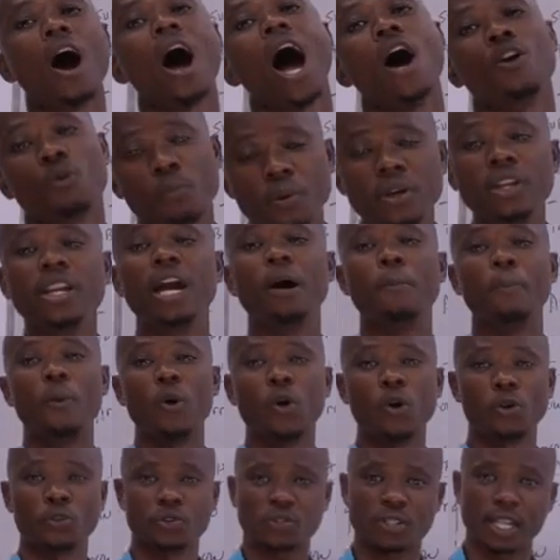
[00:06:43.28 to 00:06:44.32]
aluminum
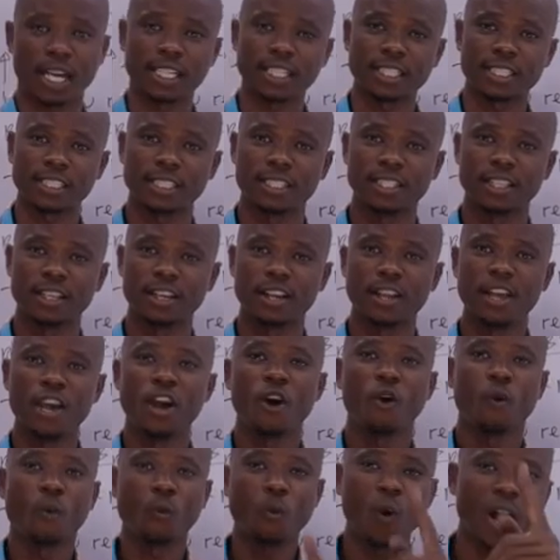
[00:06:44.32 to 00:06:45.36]
oxide.
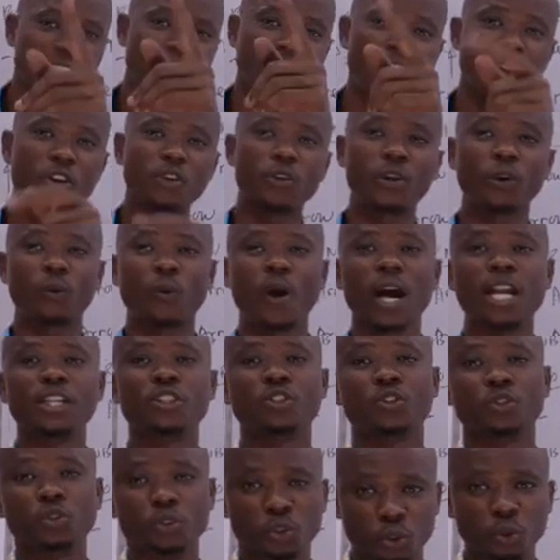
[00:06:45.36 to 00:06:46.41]
What are you
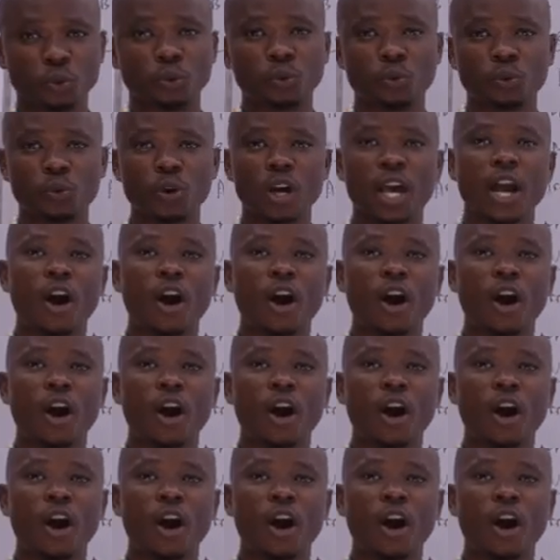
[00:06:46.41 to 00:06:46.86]
required to do?